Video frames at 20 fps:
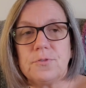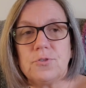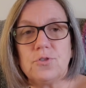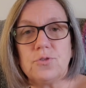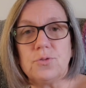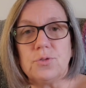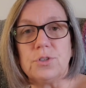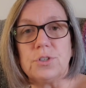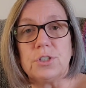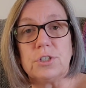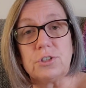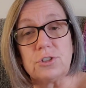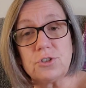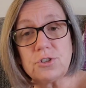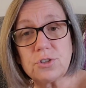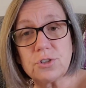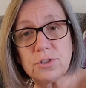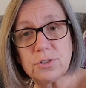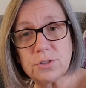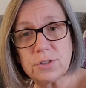
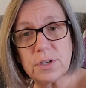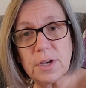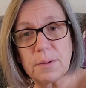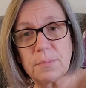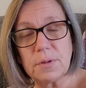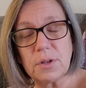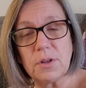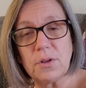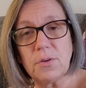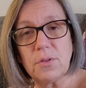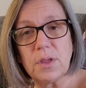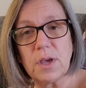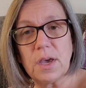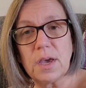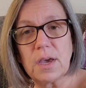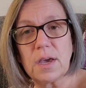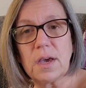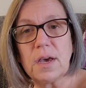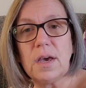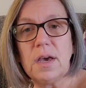traditional type
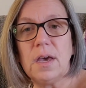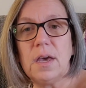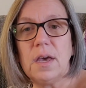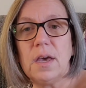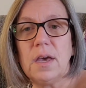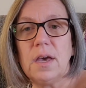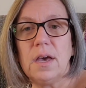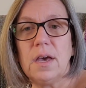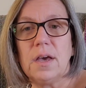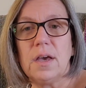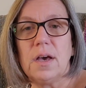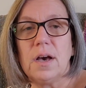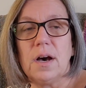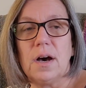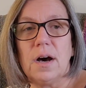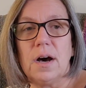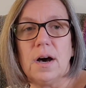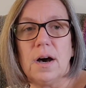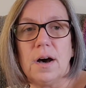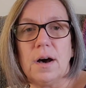clothing
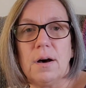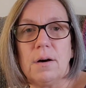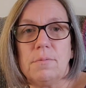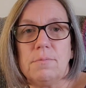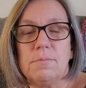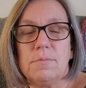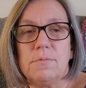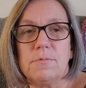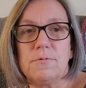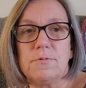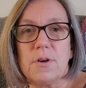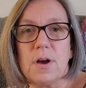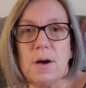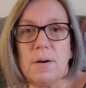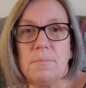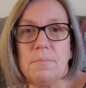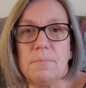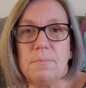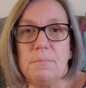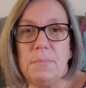
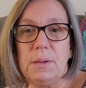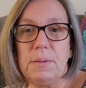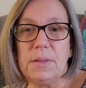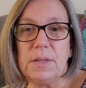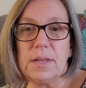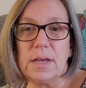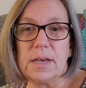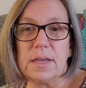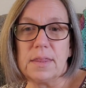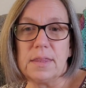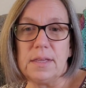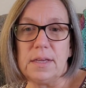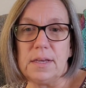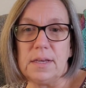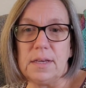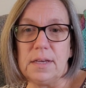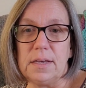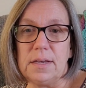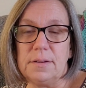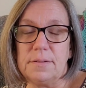from maybe like
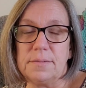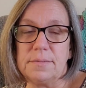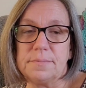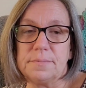the,